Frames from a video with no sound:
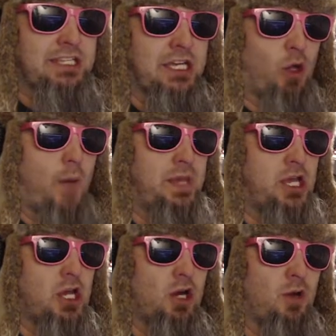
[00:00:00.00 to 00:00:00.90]
going to
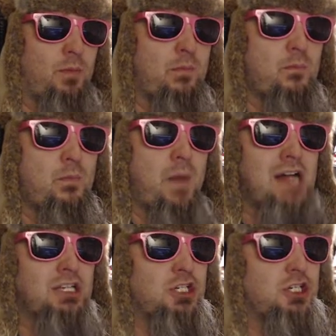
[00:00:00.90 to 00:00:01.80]
appear
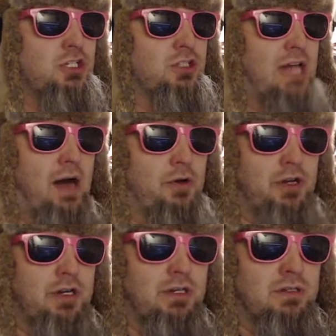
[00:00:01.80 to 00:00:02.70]
much louder